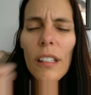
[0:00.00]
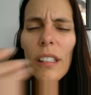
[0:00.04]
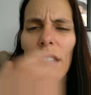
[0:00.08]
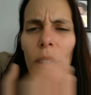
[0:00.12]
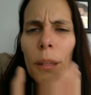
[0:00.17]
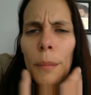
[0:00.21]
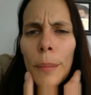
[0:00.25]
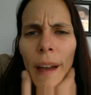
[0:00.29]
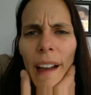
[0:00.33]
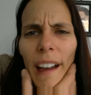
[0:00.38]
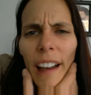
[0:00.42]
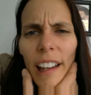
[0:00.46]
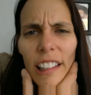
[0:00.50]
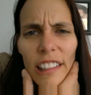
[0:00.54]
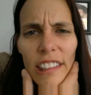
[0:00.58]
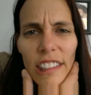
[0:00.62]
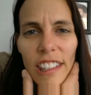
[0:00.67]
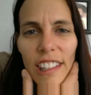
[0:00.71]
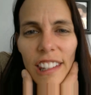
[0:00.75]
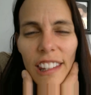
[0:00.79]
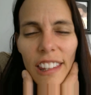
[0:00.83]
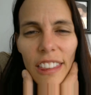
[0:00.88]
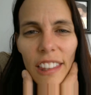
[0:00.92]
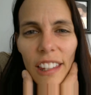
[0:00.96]
back
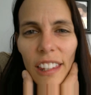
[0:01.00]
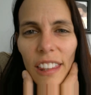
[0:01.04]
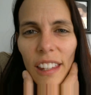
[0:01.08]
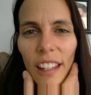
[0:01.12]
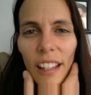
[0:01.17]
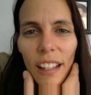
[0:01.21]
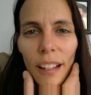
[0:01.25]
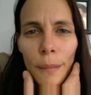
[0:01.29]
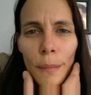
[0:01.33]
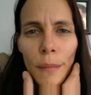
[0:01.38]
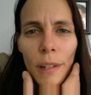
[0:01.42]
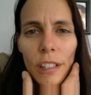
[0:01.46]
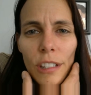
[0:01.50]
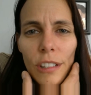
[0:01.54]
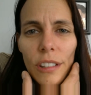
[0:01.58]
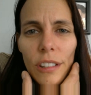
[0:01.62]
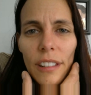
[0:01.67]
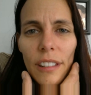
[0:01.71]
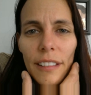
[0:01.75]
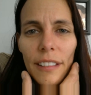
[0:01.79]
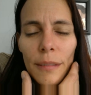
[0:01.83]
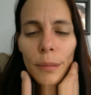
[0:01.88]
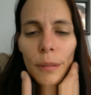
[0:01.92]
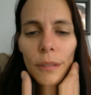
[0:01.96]
teeth, I think I mentioned
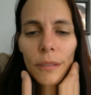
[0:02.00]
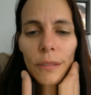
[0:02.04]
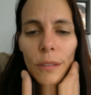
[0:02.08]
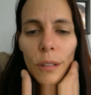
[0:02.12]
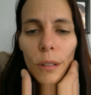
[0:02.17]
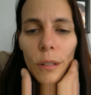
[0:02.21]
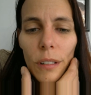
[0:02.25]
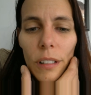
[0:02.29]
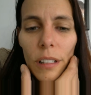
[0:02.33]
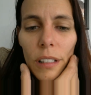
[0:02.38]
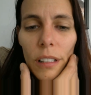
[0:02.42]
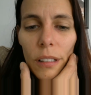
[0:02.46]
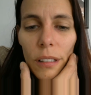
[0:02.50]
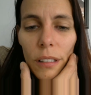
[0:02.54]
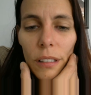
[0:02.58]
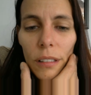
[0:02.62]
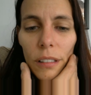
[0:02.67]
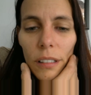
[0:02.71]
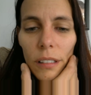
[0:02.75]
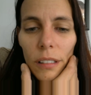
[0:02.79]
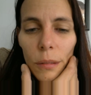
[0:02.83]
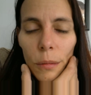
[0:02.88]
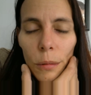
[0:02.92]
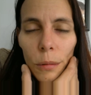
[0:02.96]
this before,
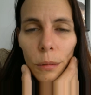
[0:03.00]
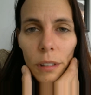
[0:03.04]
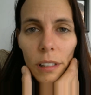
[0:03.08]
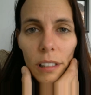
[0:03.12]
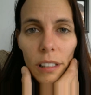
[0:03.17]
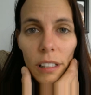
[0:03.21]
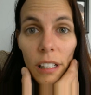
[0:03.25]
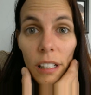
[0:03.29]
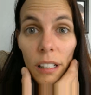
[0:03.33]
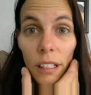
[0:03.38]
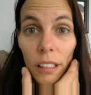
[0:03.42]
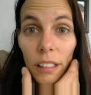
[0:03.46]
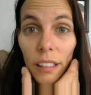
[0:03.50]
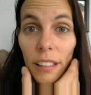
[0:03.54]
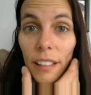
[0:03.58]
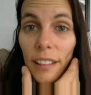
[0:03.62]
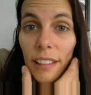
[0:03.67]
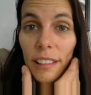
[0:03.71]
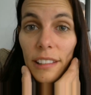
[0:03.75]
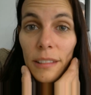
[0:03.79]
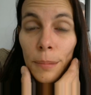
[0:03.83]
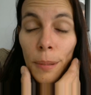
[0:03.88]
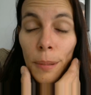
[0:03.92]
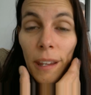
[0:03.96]
weren't nearly
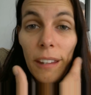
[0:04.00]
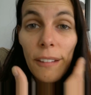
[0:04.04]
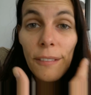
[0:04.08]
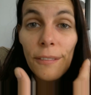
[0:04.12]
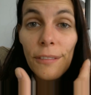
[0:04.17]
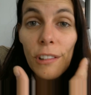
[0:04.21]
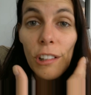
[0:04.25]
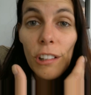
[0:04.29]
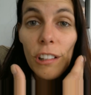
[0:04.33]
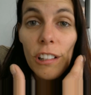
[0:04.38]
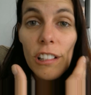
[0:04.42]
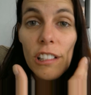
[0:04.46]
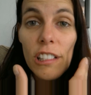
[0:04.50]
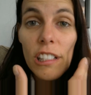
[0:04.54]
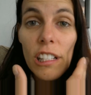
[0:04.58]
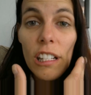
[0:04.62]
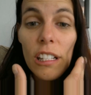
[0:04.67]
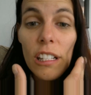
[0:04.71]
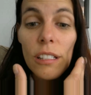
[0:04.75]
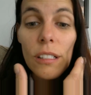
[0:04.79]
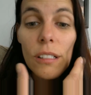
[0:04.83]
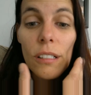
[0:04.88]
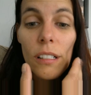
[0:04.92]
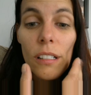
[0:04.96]
as painful or
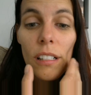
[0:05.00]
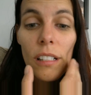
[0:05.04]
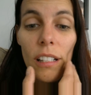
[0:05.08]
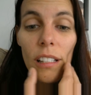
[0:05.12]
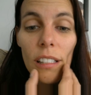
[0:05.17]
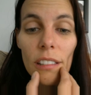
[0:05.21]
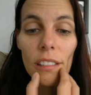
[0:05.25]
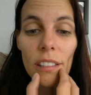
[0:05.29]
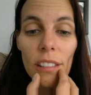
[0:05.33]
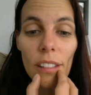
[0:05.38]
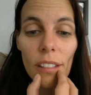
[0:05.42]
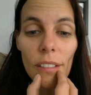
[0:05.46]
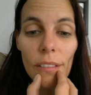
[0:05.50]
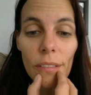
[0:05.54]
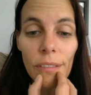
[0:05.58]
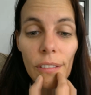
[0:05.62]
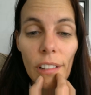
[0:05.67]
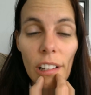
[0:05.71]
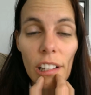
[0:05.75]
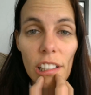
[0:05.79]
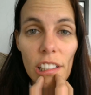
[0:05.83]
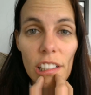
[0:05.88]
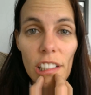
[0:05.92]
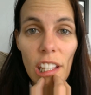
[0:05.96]
tender as the
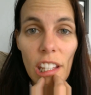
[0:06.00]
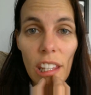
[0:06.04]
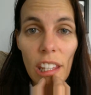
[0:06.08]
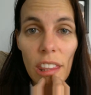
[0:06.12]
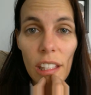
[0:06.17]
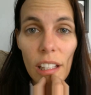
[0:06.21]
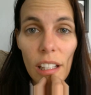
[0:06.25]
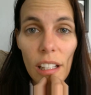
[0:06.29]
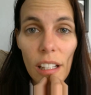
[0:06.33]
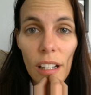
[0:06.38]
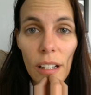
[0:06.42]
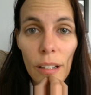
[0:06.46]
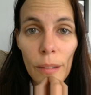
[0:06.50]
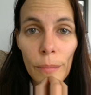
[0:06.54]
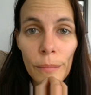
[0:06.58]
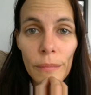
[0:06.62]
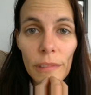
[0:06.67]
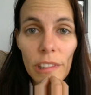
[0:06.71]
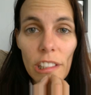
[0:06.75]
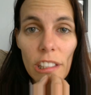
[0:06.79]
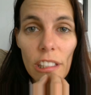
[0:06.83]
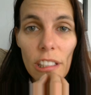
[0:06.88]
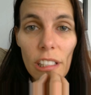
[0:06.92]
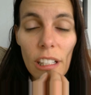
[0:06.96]
front teeth and
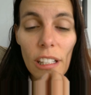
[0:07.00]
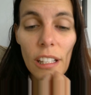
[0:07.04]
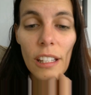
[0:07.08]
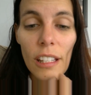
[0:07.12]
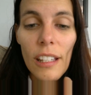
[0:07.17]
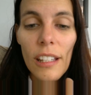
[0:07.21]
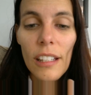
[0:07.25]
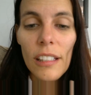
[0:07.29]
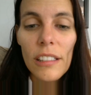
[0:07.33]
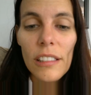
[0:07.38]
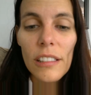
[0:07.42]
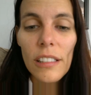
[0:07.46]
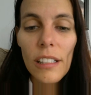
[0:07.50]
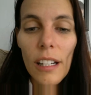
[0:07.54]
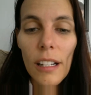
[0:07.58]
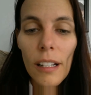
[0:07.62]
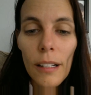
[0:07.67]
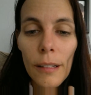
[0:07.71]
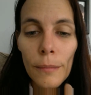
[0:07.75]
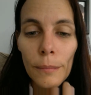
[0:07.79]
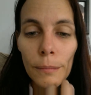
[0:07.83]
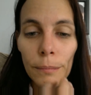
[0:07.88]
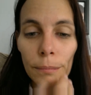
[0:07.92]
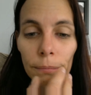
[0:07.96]
gums. And,
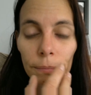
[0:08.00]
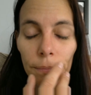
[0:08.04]
I